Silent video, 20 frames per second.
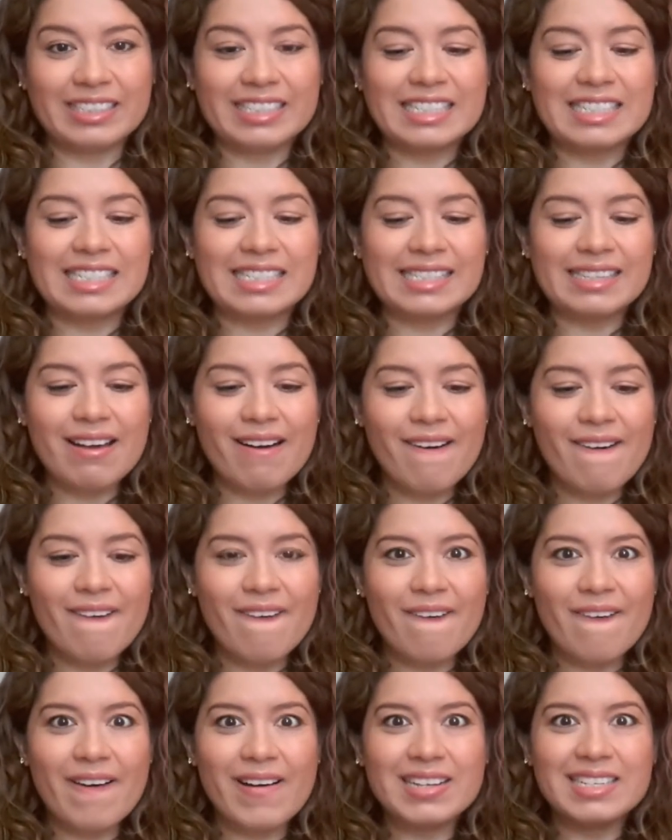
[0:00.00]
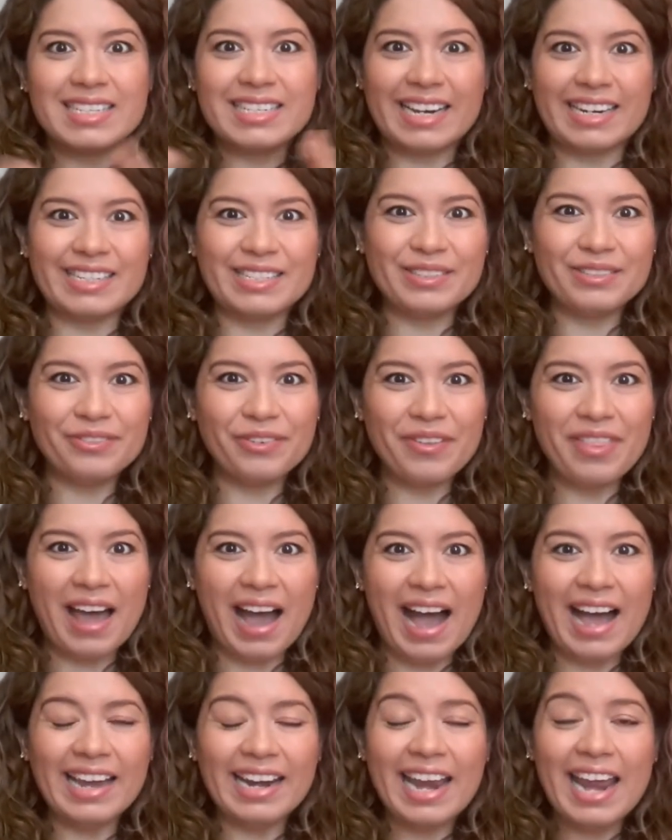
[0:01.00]
So stay tuned for
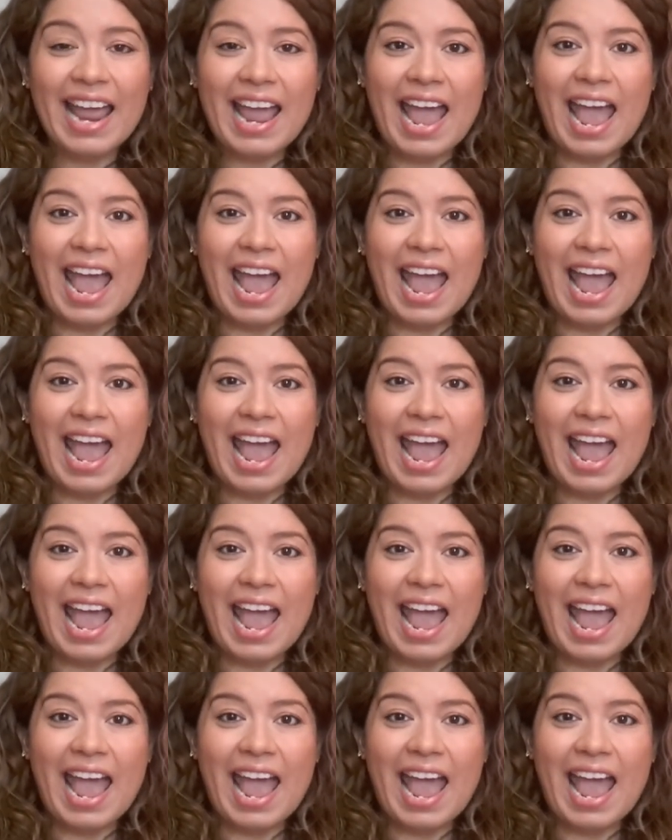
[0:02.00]
that.